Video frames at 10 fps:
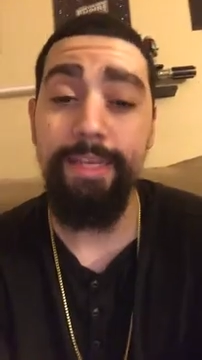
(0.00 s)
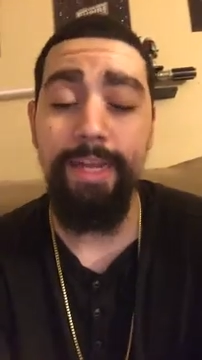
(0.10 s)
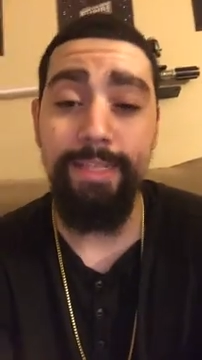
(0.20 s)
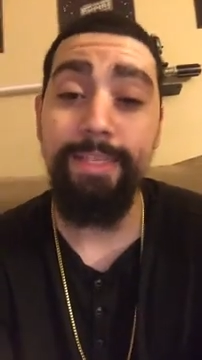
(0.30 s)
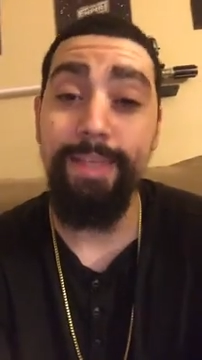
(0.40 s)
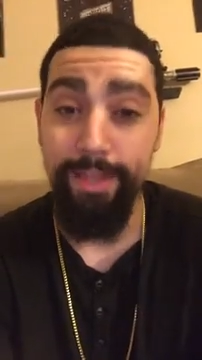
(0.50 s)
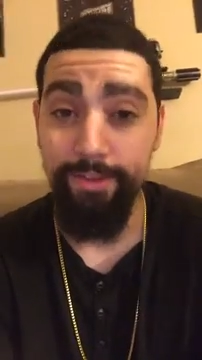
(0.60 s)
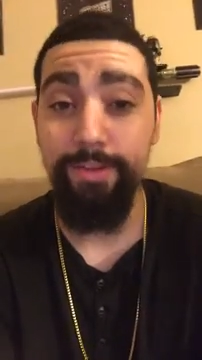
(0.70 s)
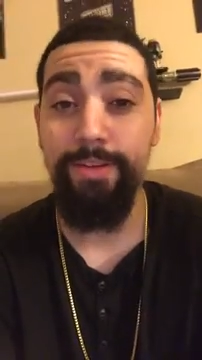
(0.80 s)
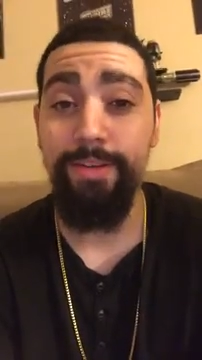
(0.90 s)
to get it
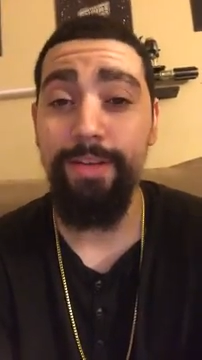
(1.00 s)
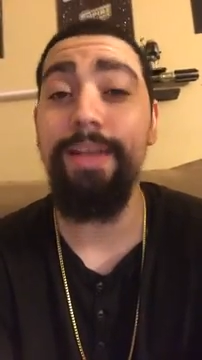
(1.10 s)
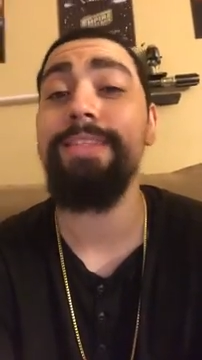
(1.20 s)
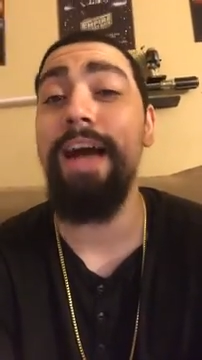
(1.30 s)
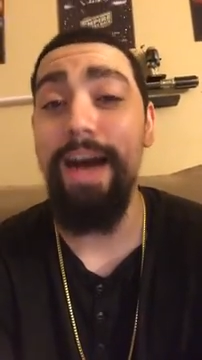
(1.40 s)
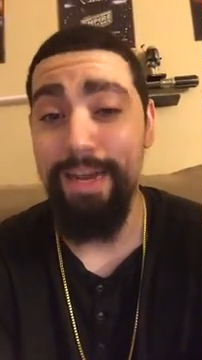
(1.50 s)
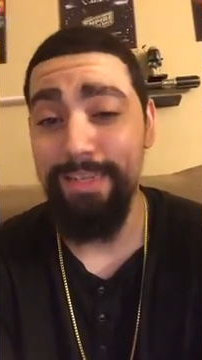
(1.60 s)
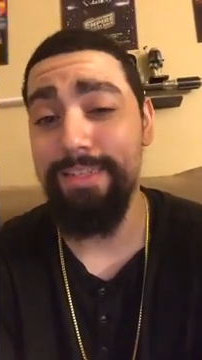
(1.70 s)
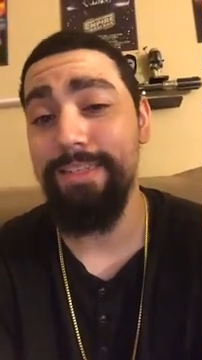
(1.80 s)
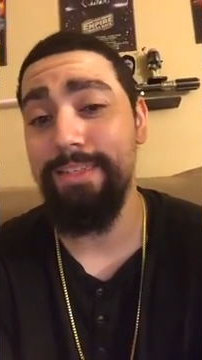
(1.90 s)
together. Because
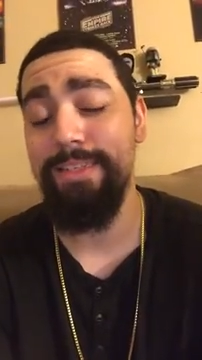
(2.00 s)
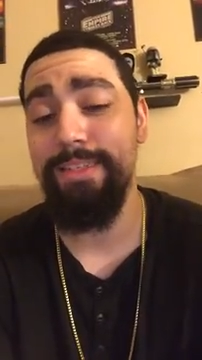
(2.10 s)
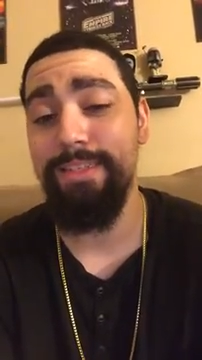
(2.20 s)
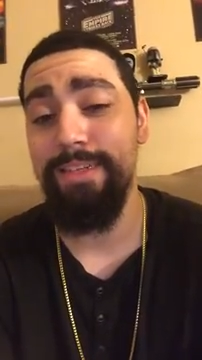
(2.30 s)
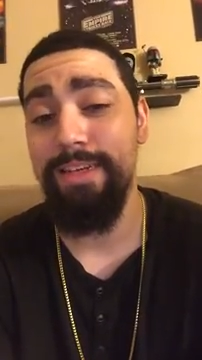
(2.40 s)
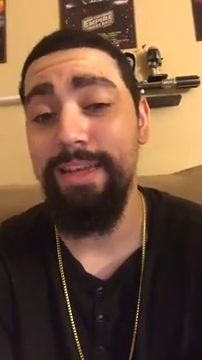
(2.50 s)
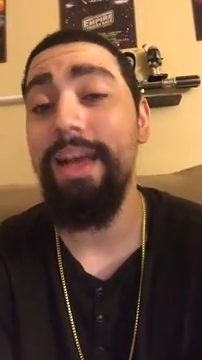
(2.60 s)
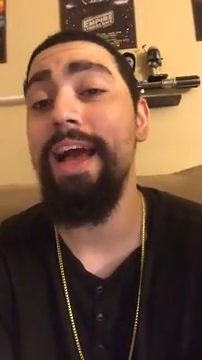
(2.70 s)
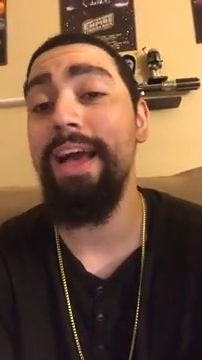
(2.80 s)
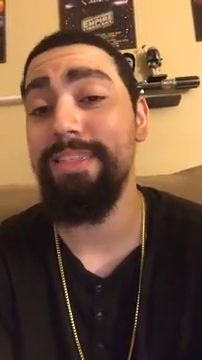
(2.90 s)
honestly,
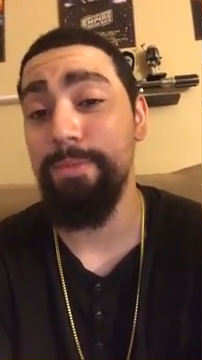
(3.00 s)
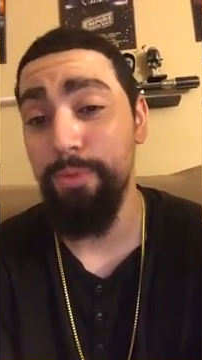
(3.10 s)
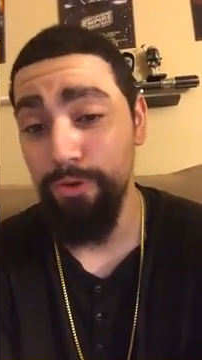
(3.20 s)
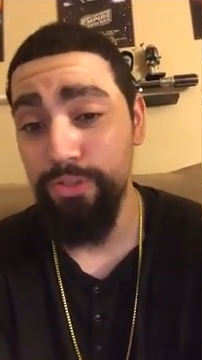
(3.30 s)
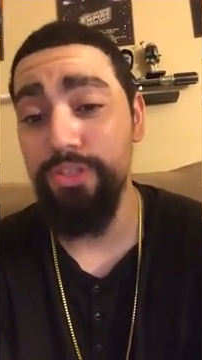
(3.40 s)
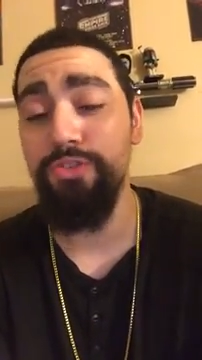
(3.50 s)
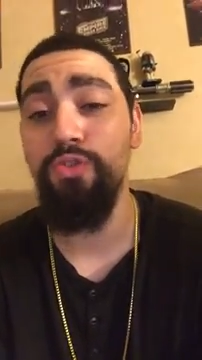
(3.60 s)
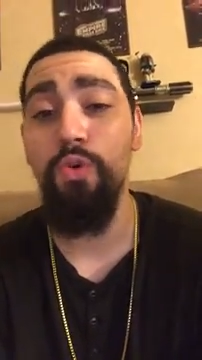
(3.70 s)
as a person